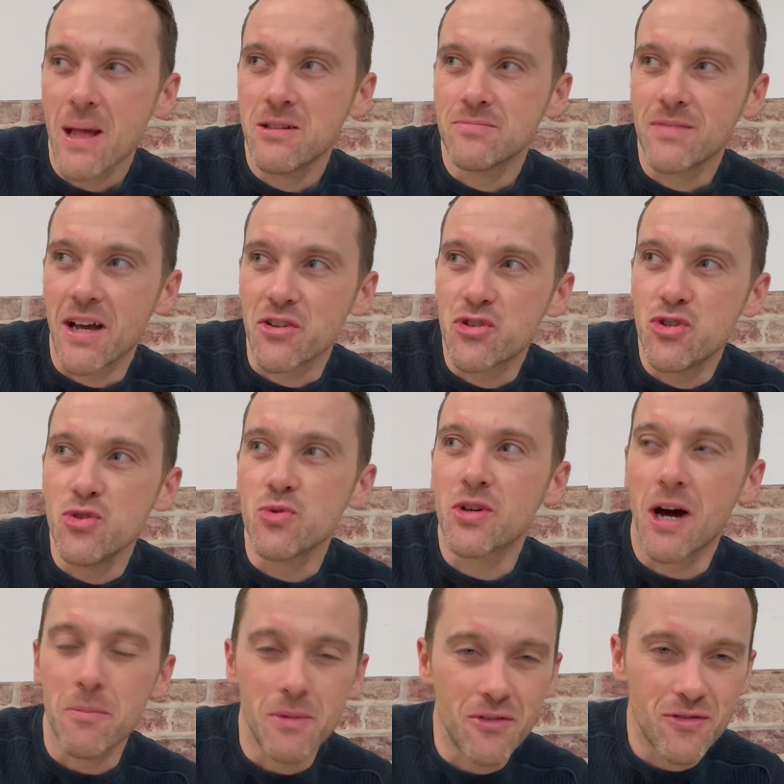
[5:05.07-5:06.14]
that
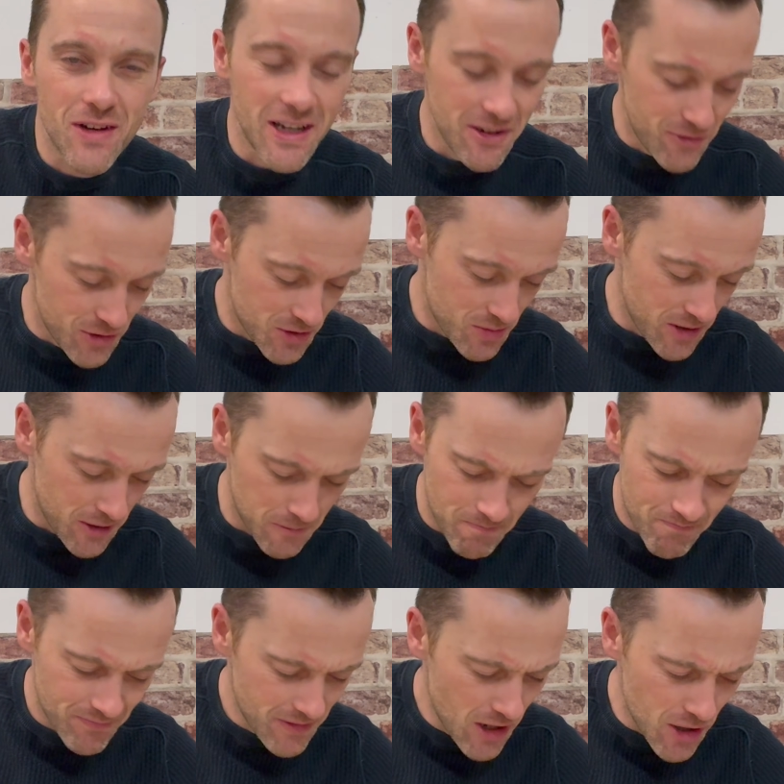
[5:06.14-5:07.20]
cucumber flavour as well.
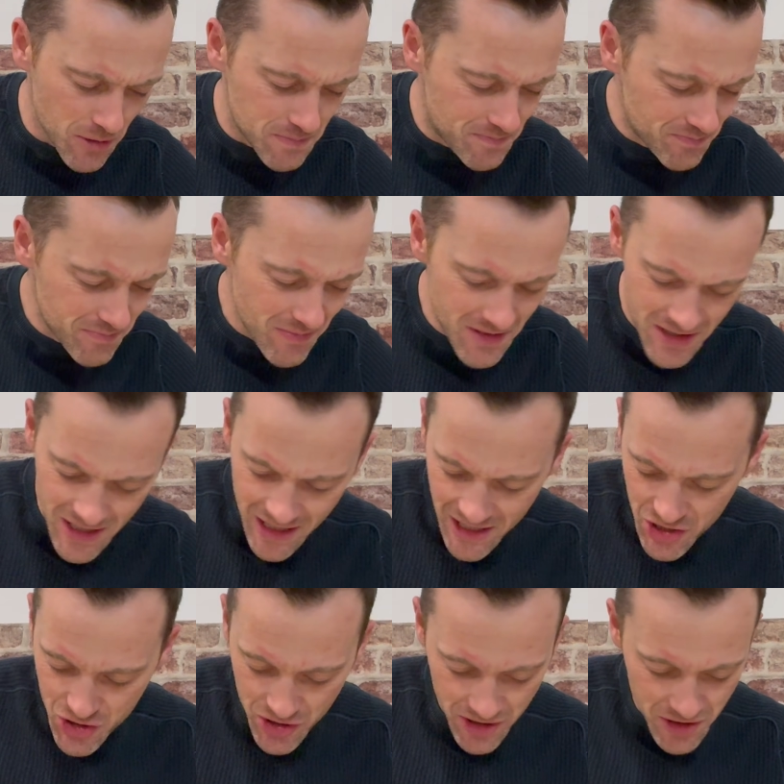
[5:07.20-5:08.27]
Oh,
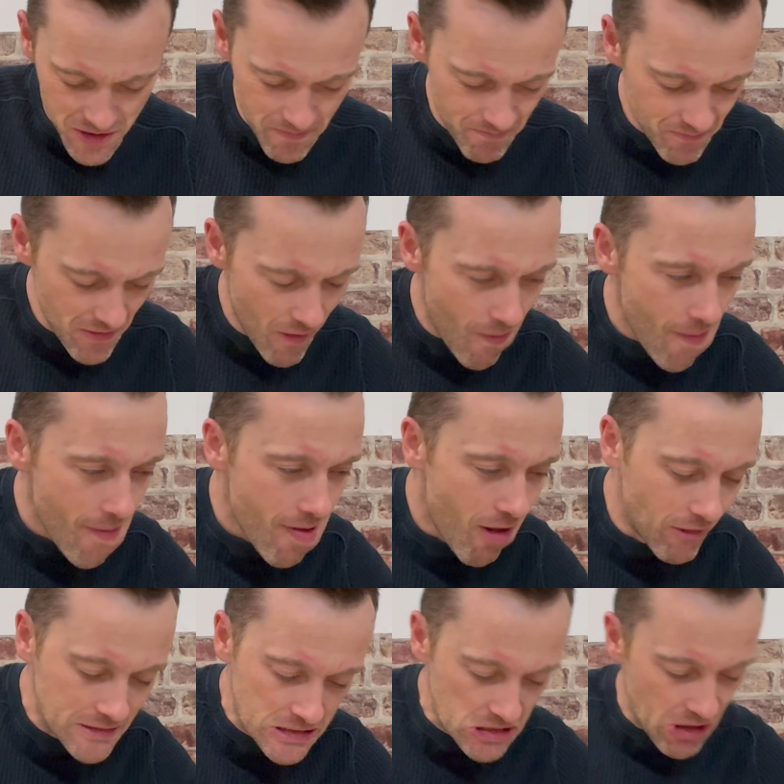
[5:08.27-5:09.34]
delicious.
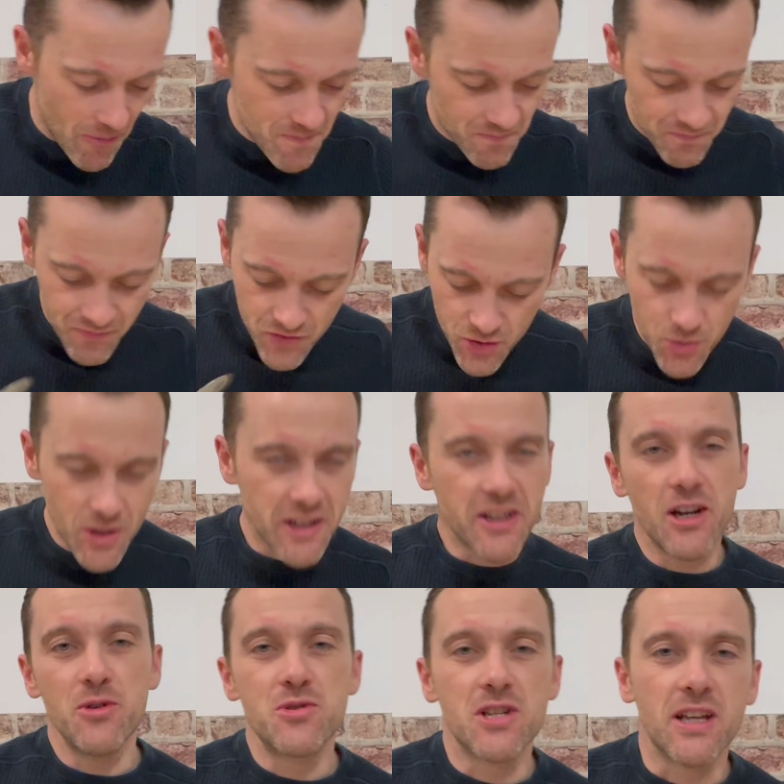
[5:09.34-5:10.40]
Do they
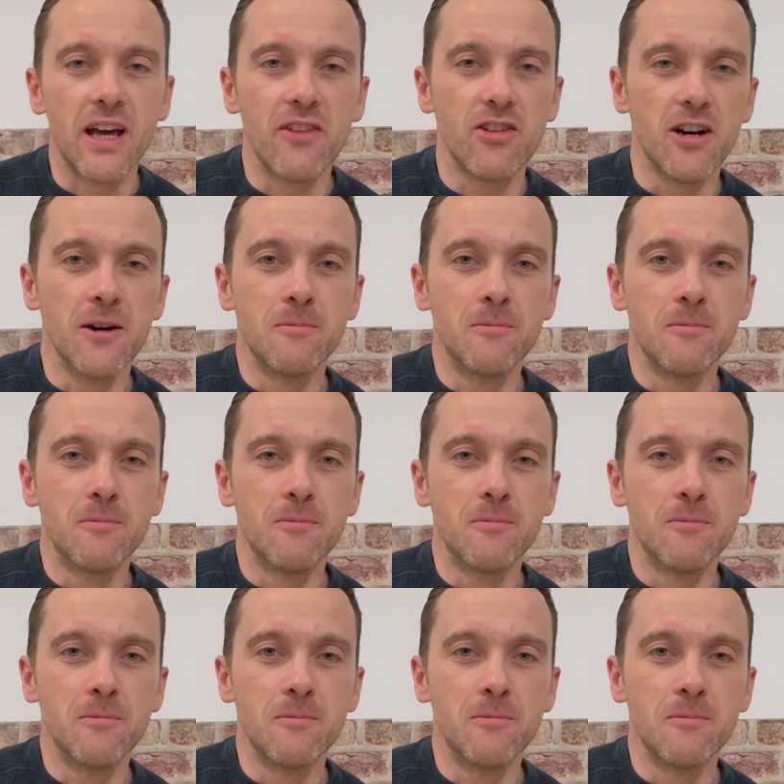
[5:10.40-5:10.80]
go together?